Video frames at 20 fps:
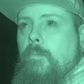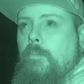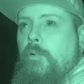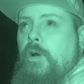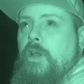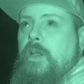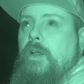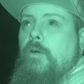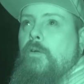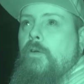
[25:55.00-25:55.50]

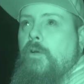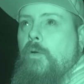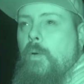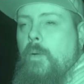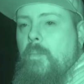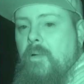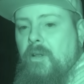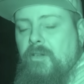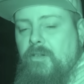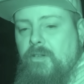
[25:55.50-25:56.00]
Break our
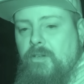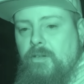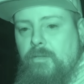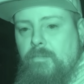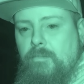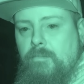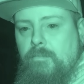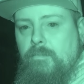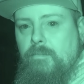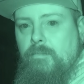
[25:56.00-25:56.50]
equipment.
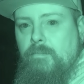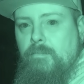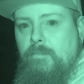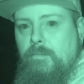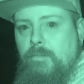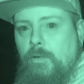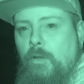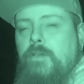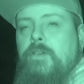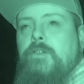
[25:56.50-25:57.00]

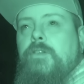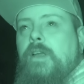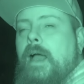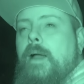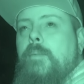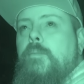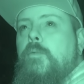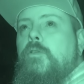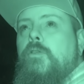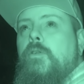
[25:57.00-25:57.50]
Not these
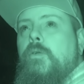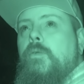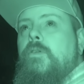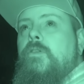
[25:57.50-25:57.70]
cameras though,